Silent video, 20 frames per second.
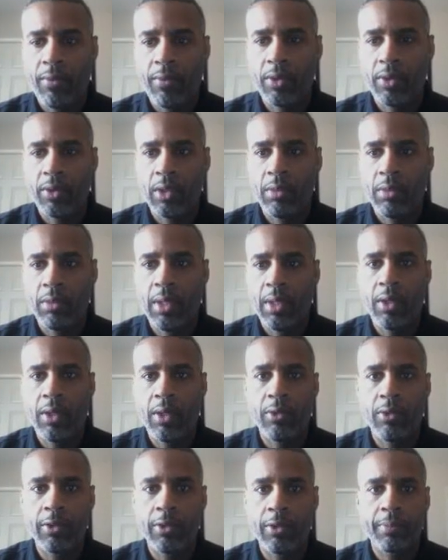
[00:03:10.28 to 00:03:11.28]
sell by
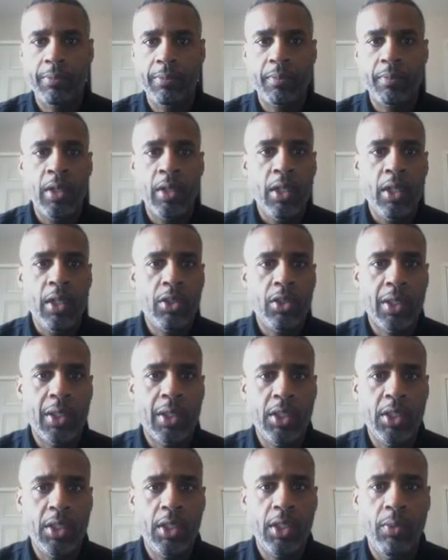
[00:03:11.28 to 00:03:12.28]
owner? So I
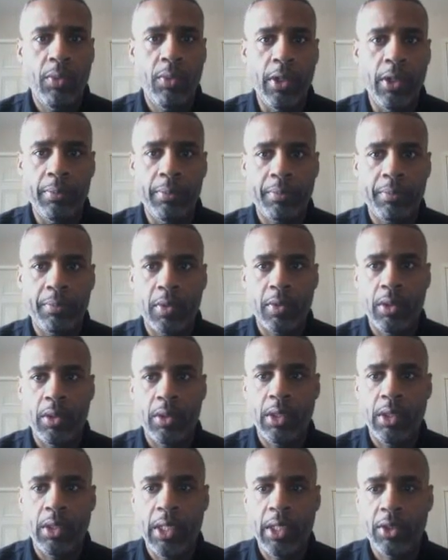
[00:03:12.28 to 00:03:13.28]
tell you what.
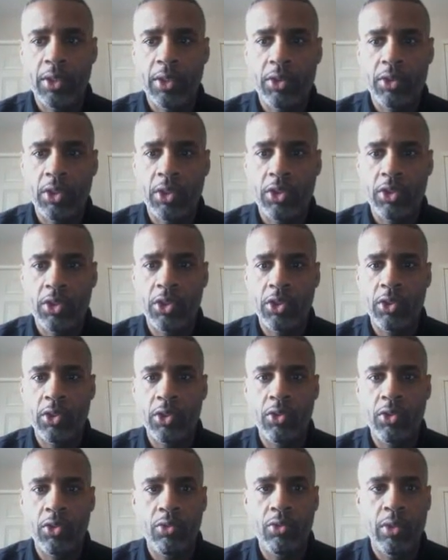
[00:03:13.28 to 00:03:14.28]
Let's just
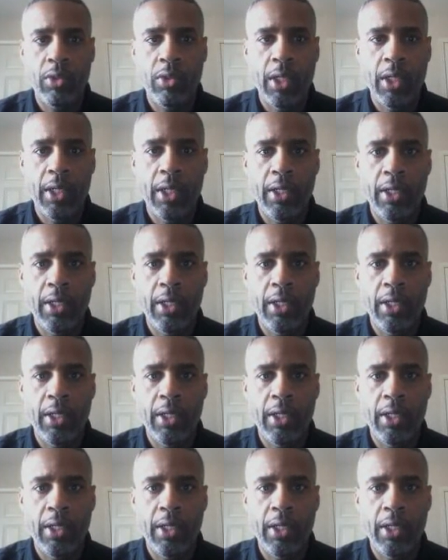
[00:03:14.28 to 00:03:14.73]
do.